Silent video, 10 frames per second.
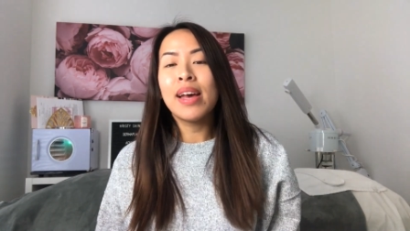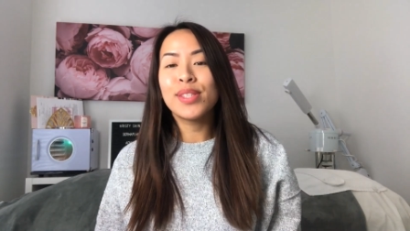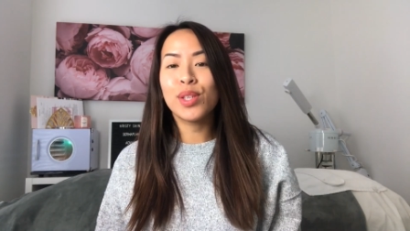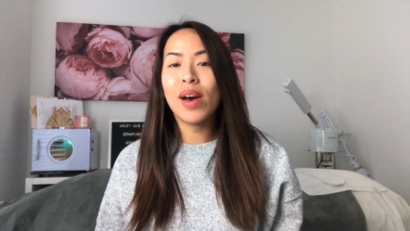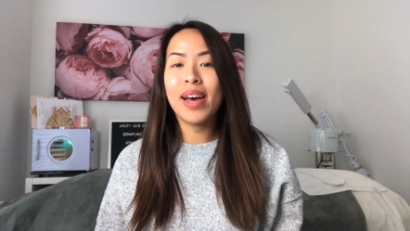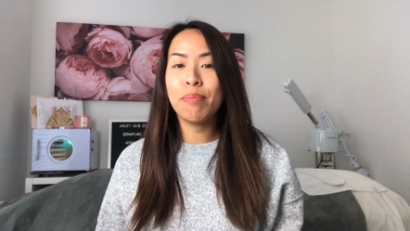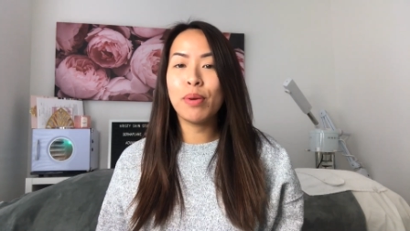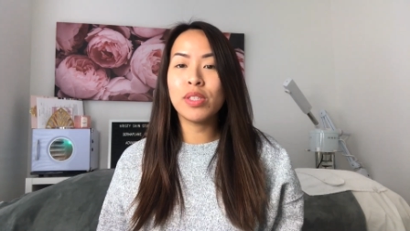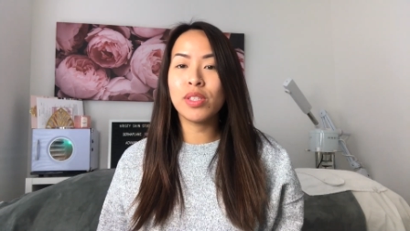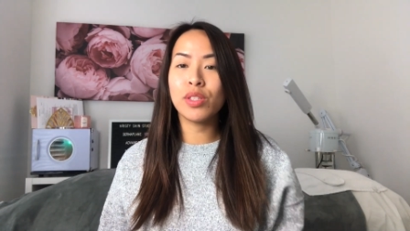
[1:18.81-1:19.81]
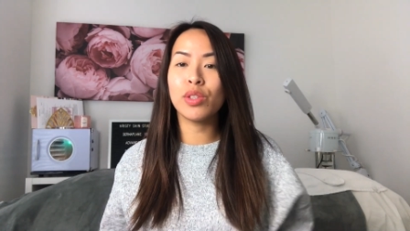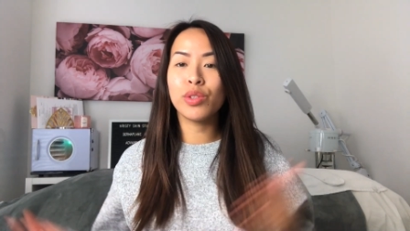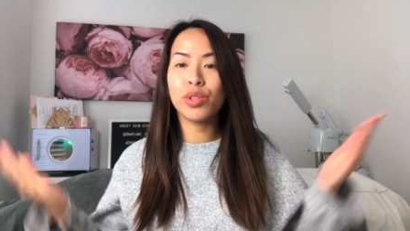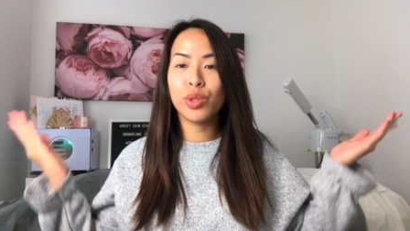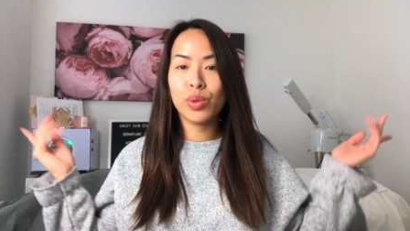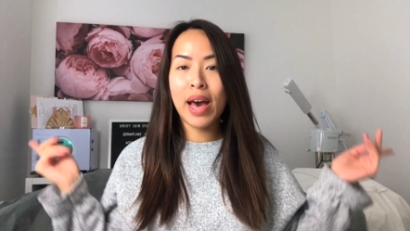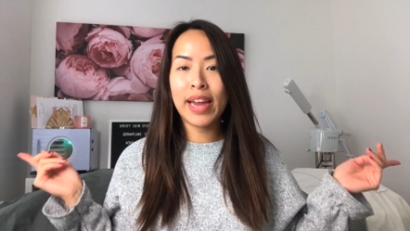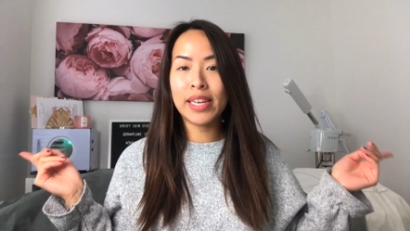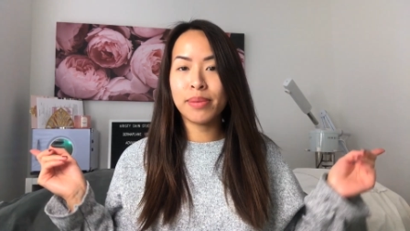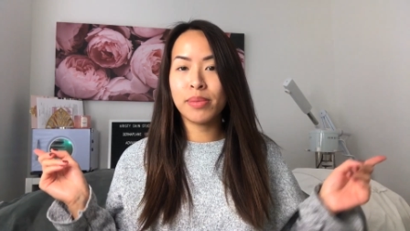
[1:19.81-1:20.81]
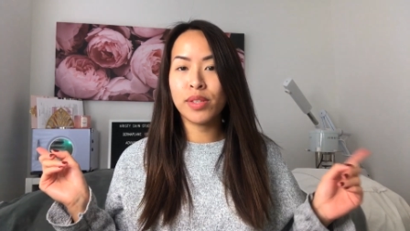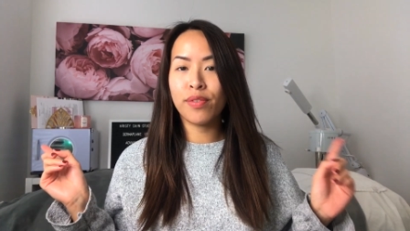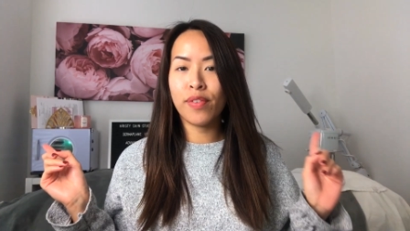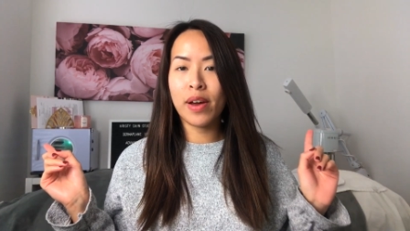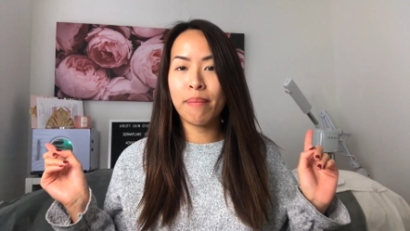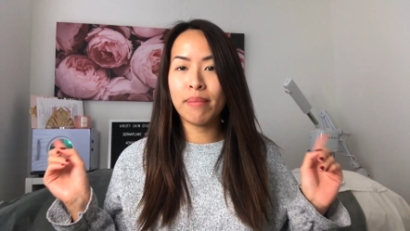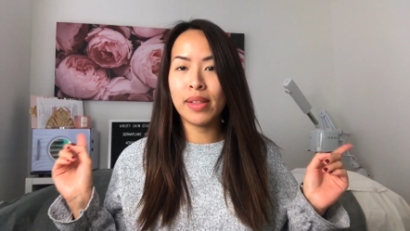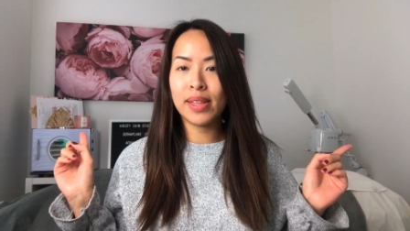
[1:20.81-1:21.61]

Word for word: So I purchased those two items from